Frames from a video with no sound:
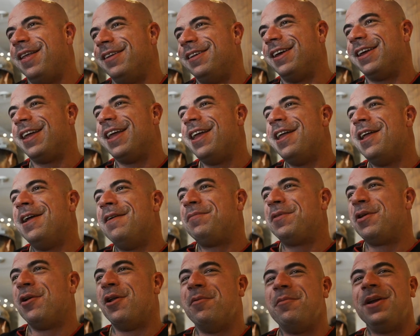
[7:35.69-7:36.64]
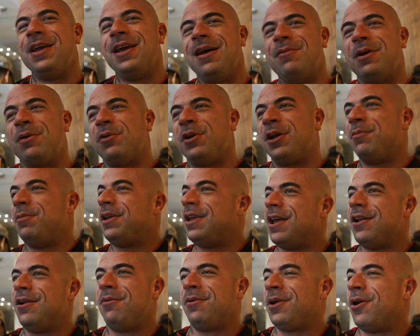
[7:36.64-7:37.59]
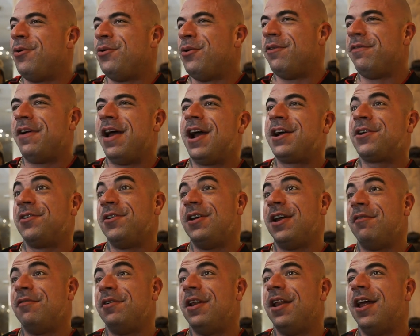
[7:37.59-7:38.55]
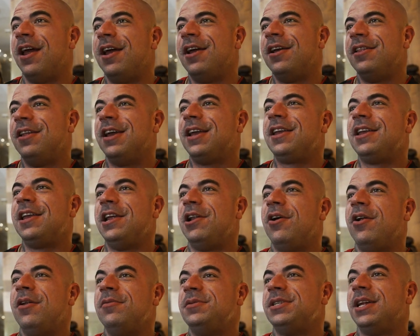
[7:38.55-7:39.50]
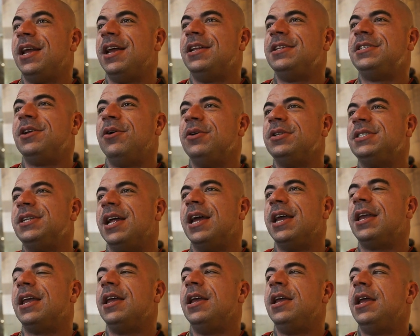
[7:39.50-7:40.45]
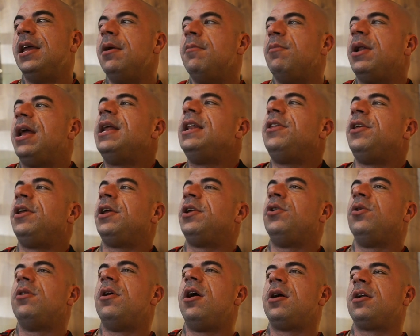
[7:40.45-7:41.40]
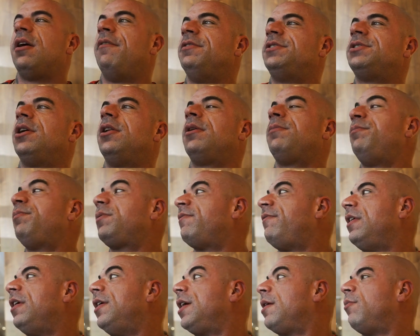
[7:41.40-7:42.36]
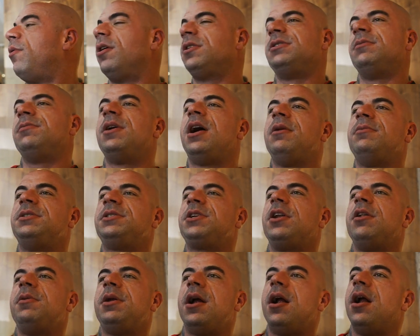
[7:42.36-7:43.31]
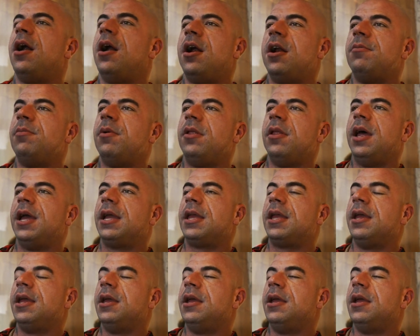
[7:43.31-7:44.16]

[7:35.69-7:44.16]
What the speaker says: Like, you know what I mean? I'm like, we could be getting up and go to a factory every day. Like, you know what I'm saying? So it's like, but anything you do long enough, it's going to feel like work sometimes. It's going to be hard, but, like,